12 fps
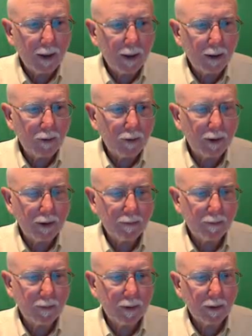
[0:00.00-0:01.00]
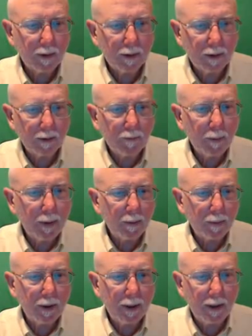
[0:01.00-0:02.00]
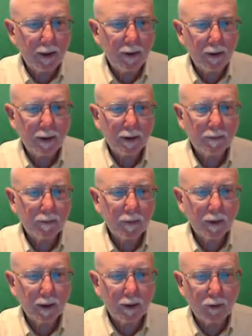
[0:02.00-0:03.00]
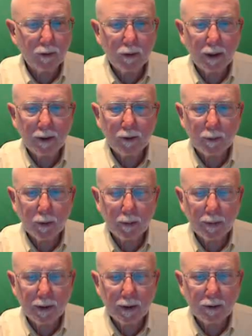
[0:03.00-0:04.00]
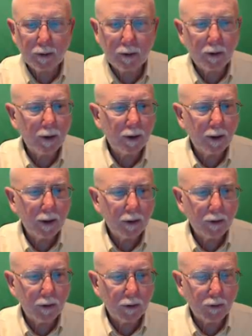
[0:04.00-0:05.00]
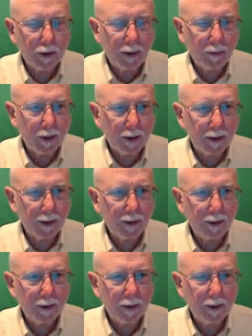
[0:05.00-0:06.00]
is if I'm in a plane and two lines are perpendicular to the same line,